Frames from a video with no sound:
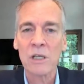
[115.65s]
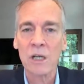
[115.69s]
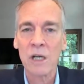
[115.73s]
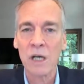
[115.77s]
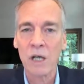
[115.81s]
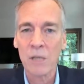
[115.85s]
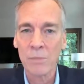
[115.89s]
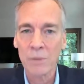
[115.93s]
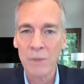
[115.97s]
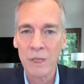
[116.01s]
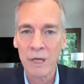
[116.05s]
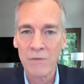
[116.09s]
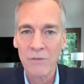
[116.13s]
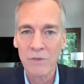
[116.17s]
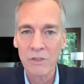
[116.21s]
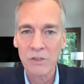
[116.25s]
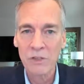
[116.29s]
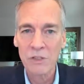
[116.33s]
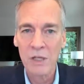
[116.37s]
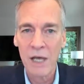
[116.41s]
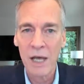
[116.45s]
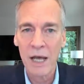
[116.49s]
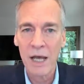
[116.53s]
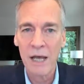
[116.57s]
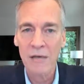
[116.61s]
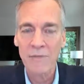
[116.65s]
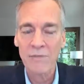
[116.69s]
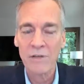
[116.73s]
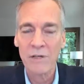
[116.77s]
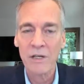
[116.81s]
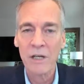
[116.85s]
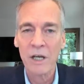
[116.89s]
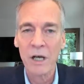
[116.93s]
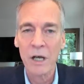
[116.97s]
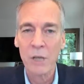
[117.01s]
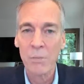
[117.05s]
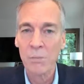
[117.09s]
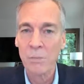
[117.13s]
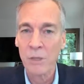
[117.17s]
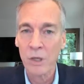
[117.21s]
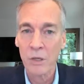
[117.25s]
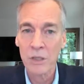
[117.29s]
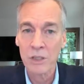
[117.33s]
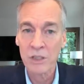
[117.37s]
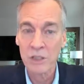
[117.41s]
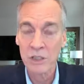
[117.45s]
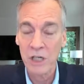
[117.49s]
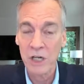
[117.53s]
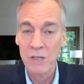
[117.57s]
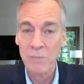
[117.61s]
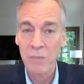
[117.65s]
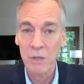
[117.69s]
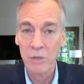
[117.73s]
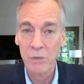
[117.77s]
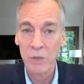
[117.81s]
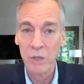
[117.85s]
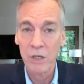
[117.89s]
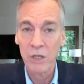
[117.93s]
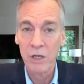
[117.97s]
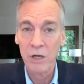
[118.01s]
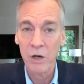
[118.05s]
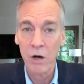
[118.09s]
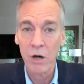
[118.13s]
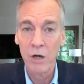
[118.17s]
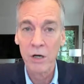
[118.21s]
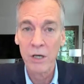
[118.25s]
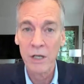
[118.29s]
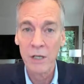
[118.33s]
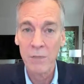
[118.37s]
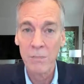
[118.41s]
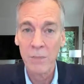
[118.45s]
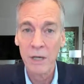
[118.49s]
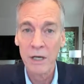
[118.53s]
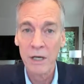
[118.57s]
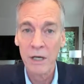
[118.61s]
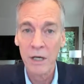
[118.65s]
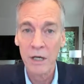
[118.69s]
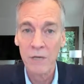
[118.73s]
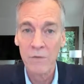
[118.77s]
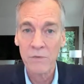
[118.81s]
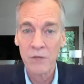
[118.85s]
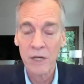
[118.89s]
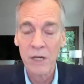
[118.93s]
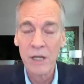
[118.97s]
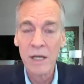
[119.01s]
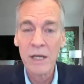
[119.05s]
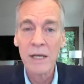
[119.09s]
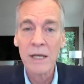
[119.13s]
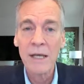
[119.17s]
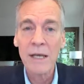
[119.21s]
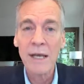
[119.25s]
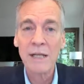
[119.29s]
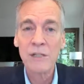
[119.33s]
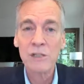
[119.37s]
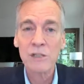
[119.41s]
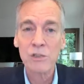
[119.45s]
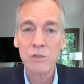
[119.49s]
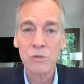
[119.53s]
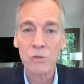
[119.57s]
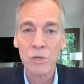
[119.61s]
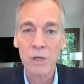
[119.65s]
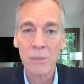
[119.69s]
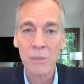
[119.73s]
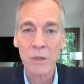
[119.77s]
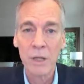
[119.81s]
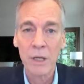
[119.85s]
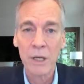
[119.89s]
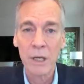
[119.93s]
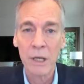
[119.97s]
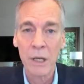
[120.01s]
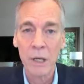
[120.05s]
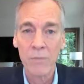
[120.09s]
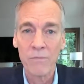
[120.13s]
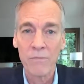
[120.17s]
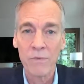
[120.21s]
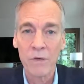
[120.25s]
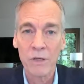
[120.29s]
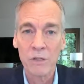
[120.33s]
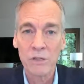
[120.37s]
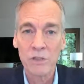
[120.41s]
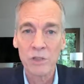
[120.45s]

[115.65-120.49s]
to help cover staff, and to help buildings that have been really hard hit by COVID, extremely helpul.